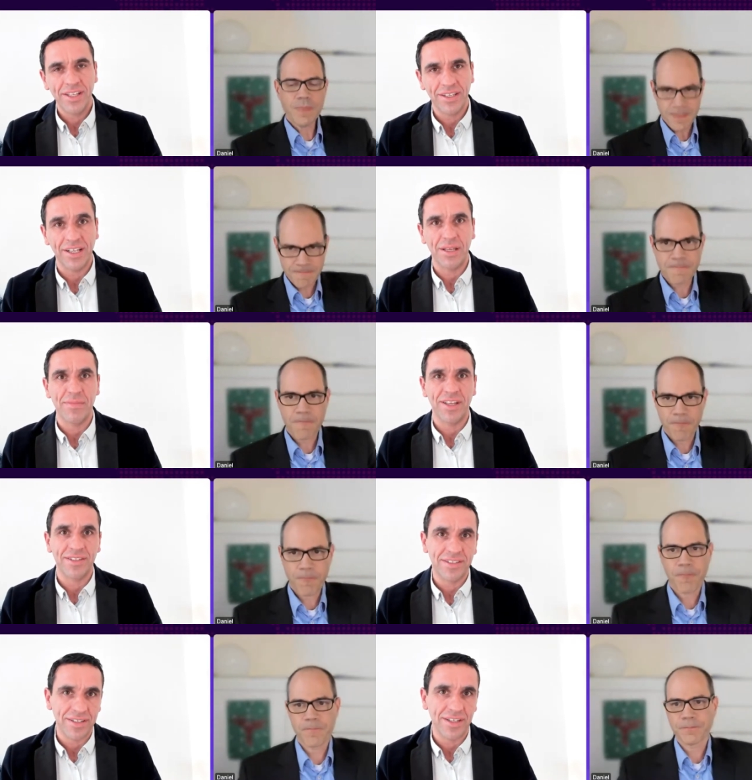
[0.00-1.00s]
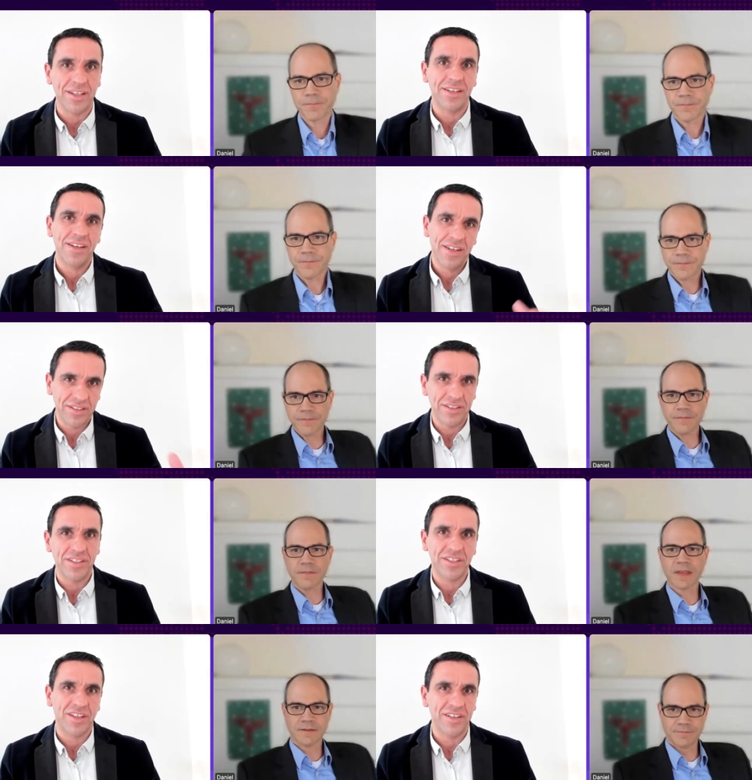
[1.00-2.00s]
Speaker 1: but telemedicine,
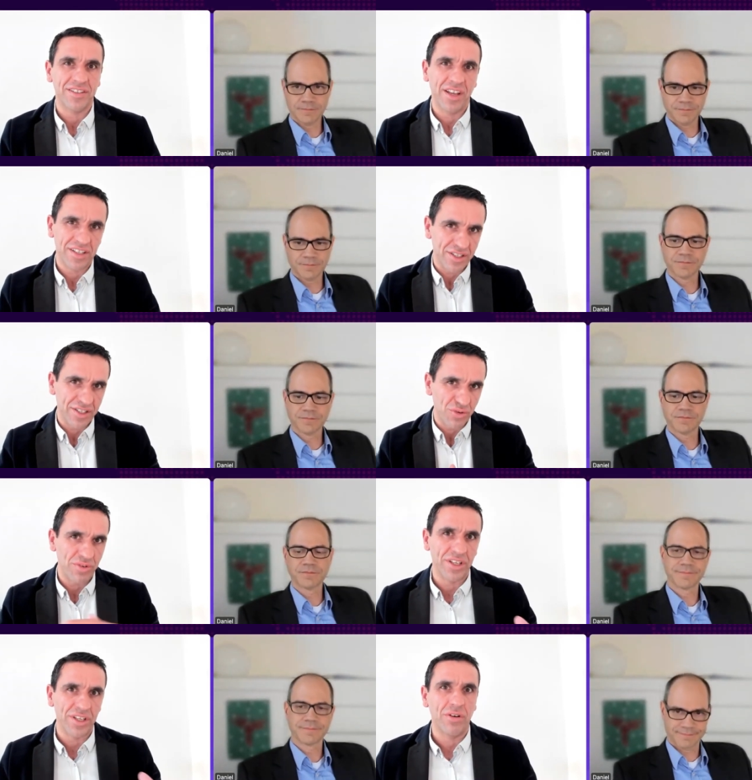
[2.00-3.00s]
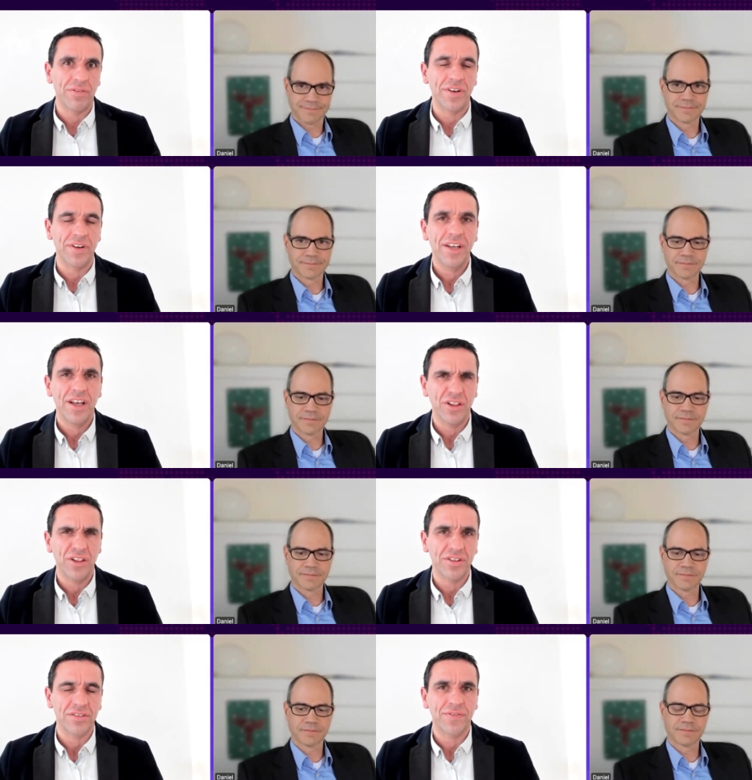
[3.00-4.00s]
the digitization, you really cover
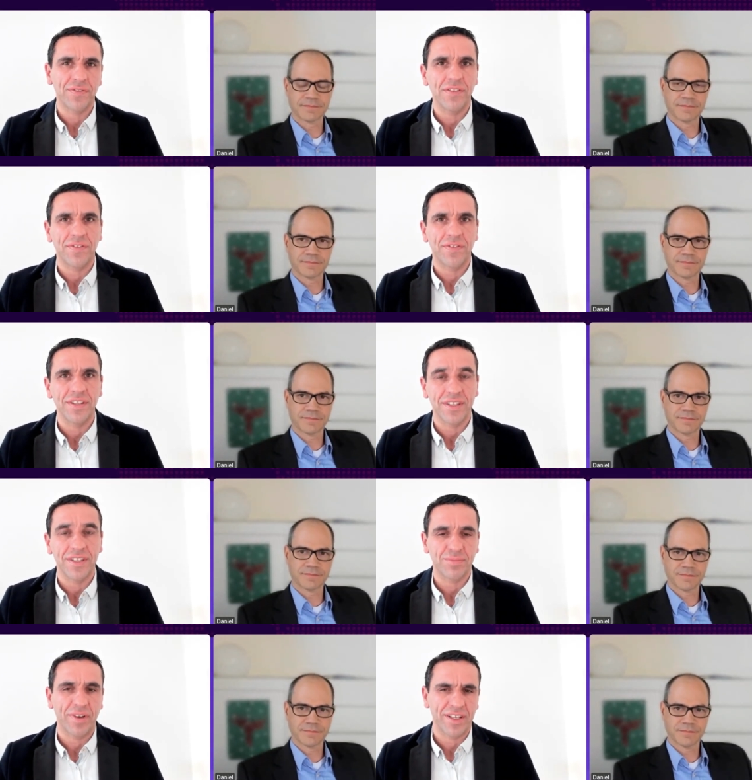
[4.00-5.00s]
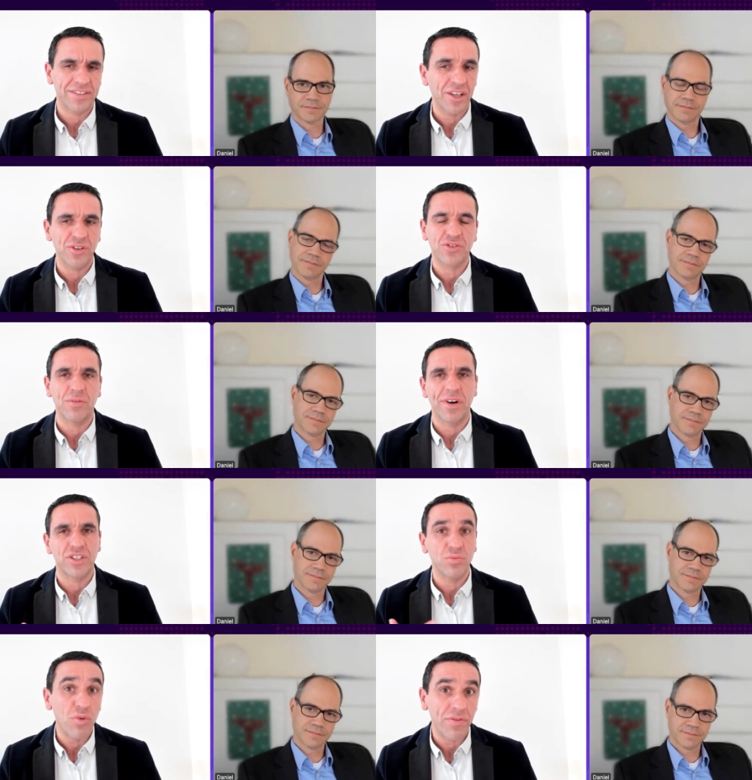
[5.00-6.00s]
a lot of different aspects. Thank you so
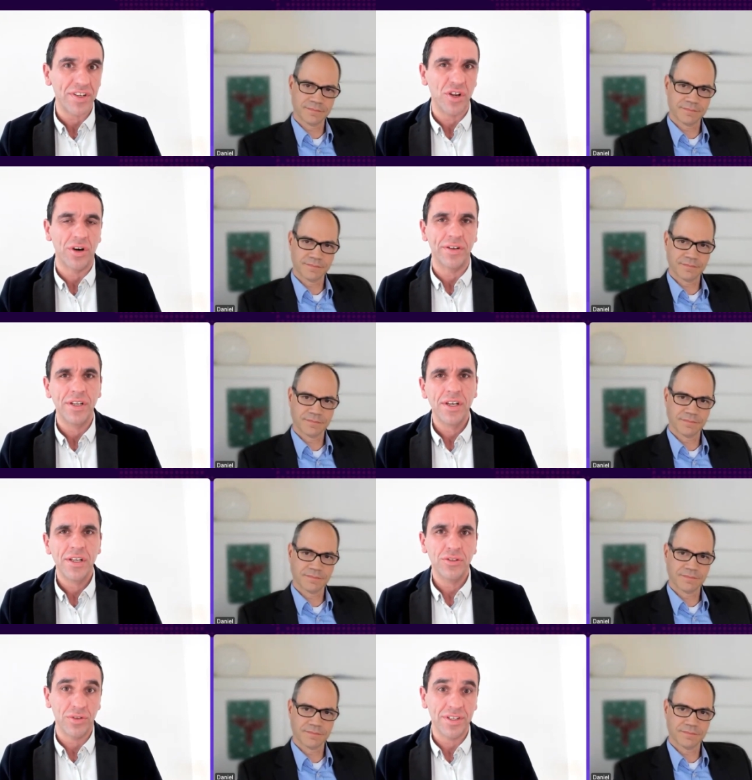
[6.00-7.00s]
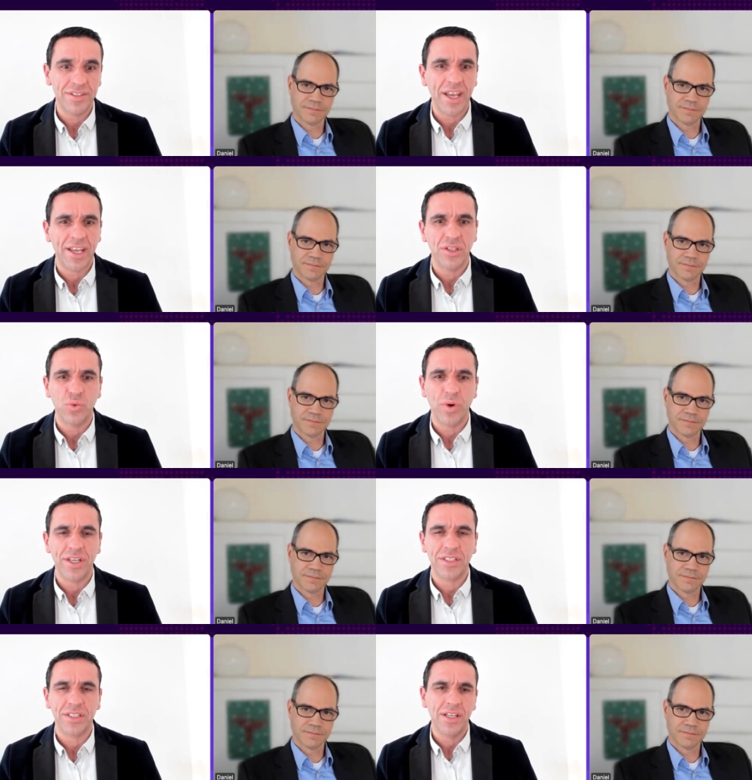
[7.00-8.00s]
much. Moving on to the second
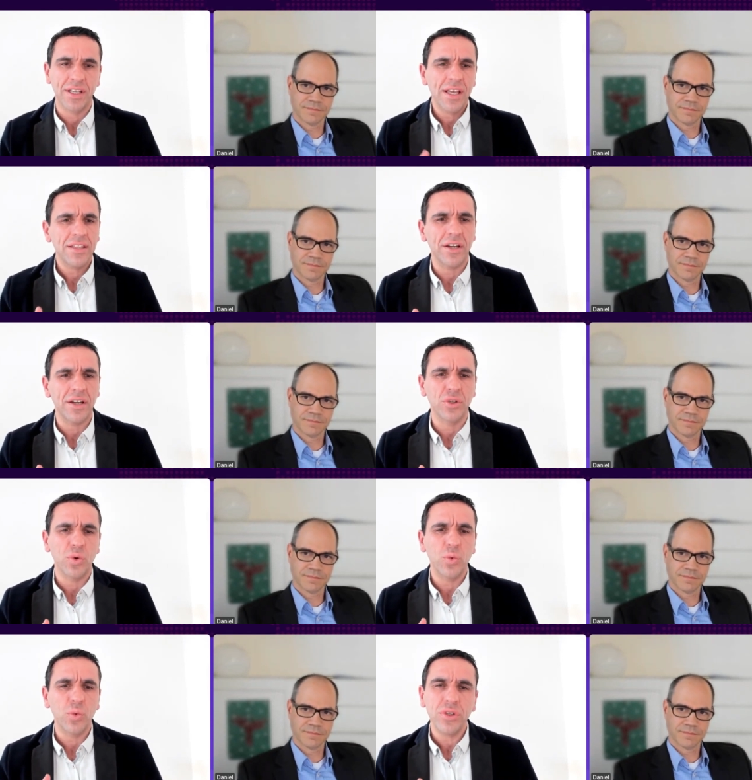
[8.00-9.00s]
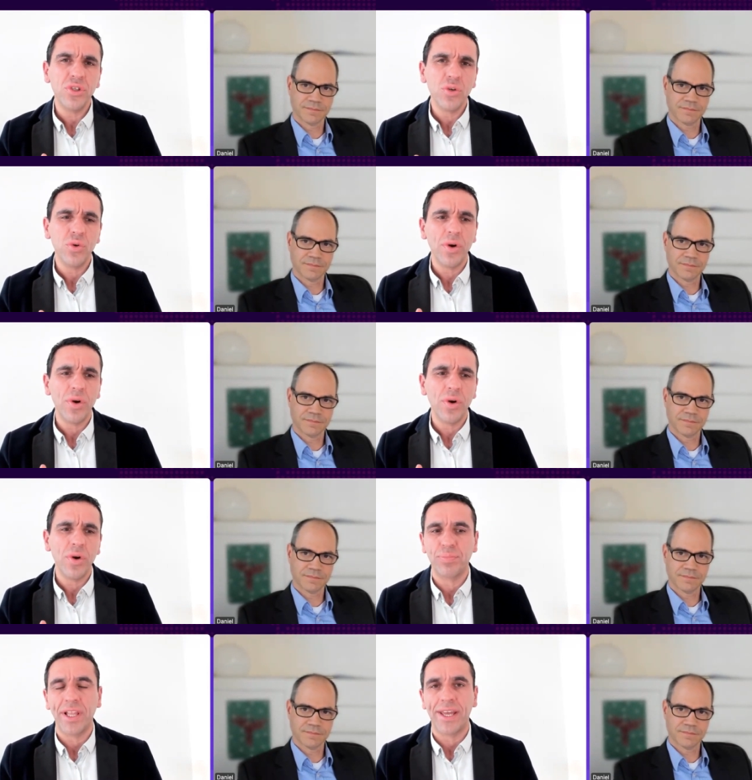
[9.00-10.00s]
question, Daniel, would you
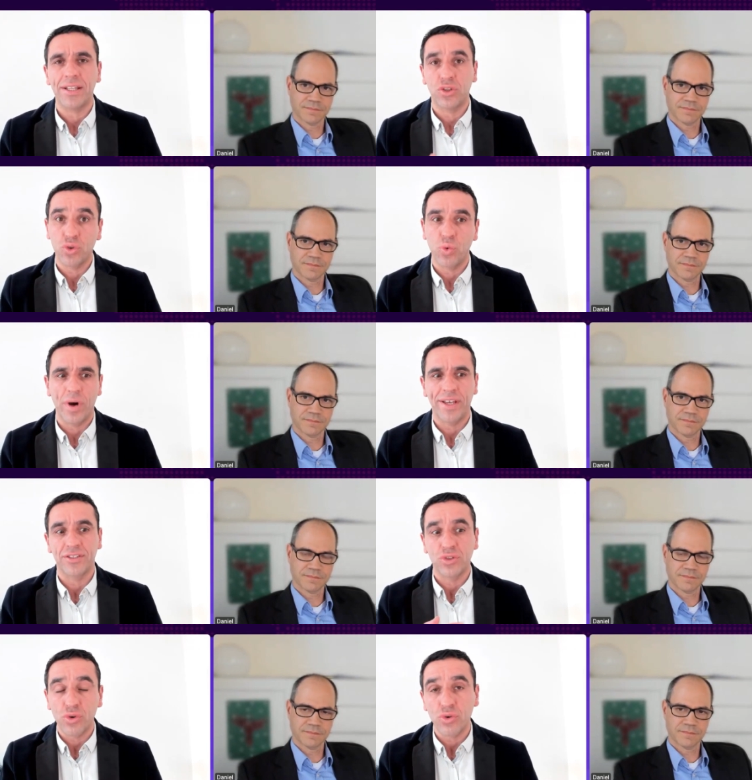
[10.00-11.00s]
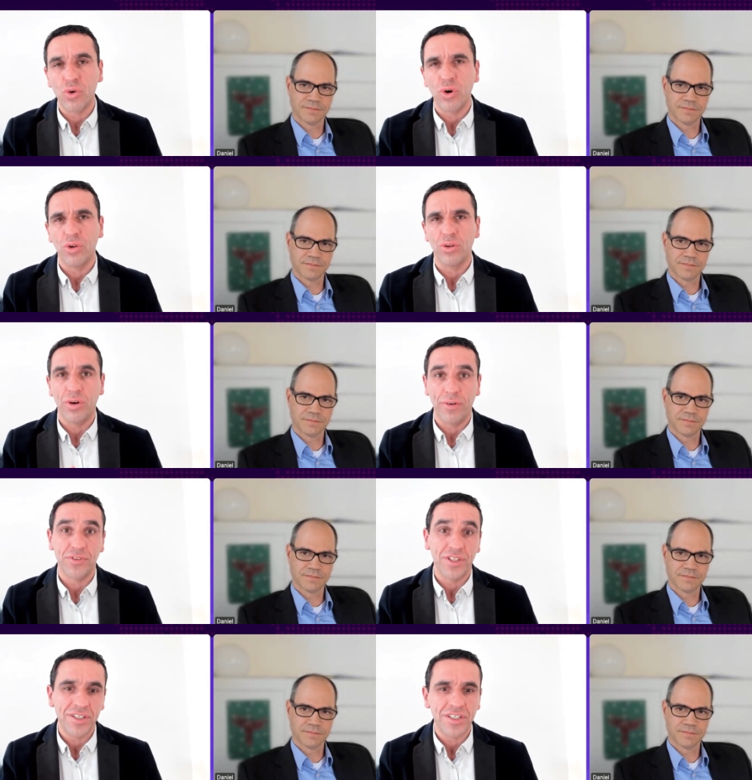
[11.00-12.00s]
explain to us the role
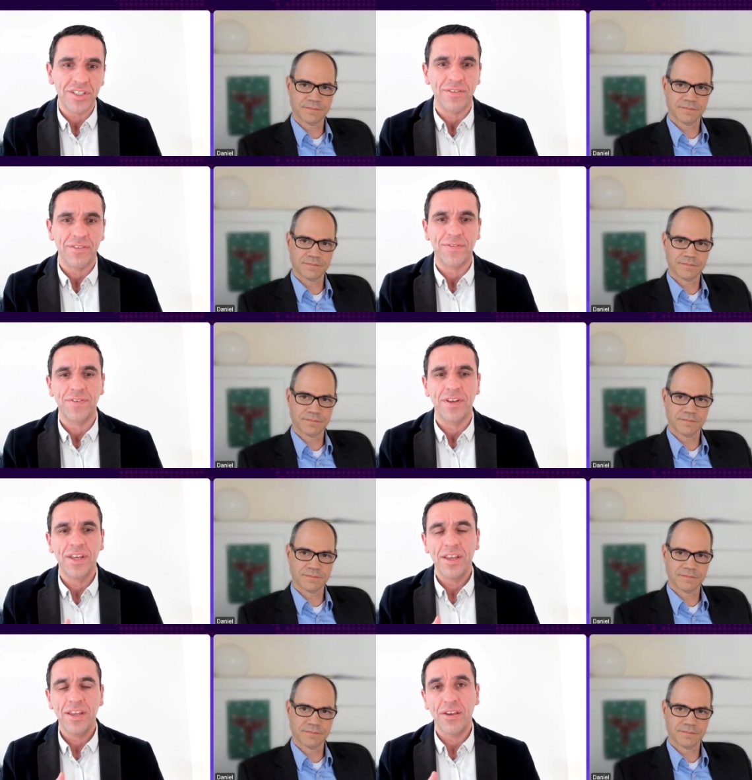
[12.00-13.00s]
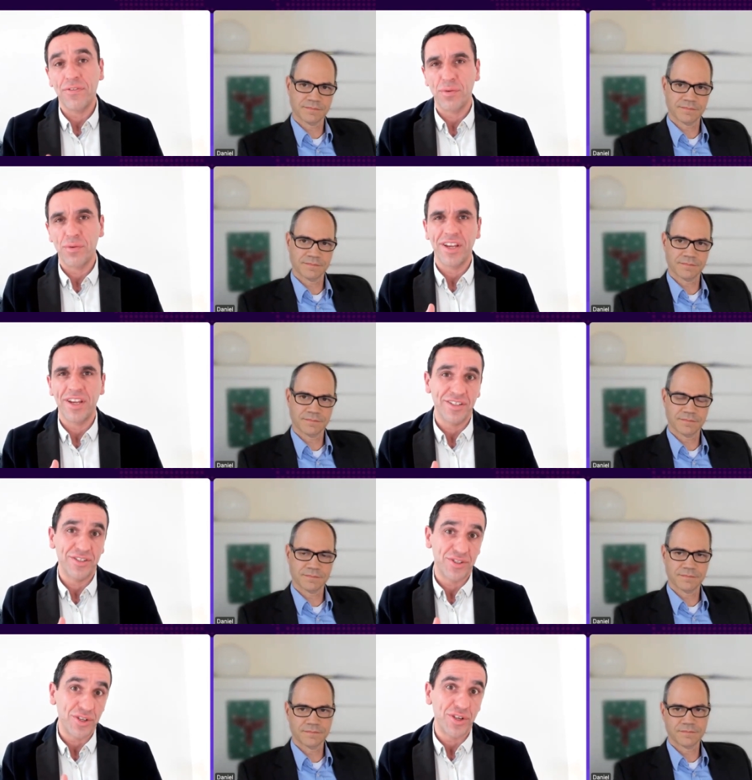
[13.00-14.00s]
of the chief
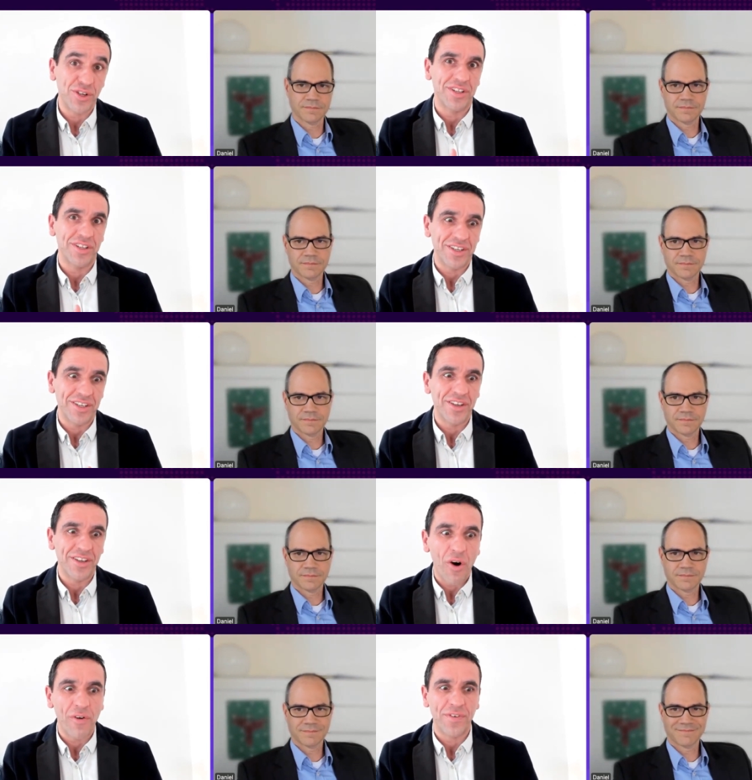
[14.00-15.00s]
information security